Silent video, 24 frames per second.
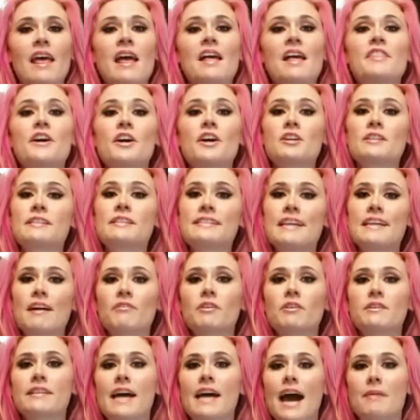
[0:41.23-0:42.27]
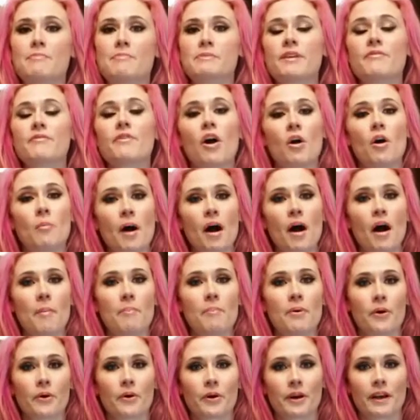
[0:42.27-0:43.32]
There are several types of Omaha
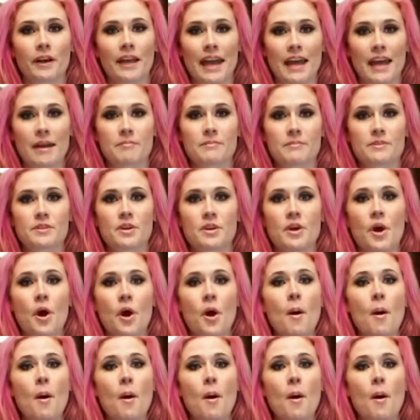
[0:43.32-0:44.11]
poker games.